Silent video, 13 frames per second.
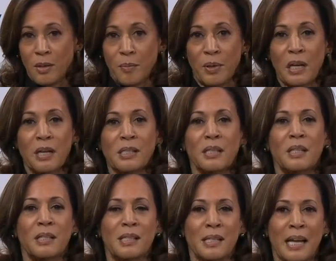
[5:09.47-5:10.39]
because it
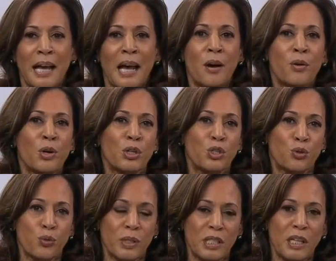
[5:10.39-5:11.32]
is in our
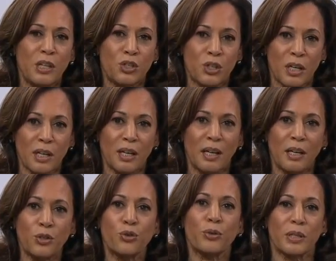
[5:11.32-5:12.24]
strategic
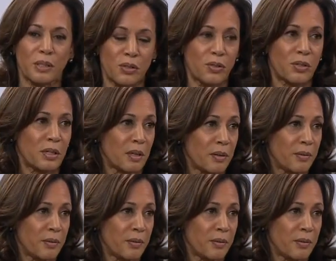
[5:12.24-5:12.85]
interest.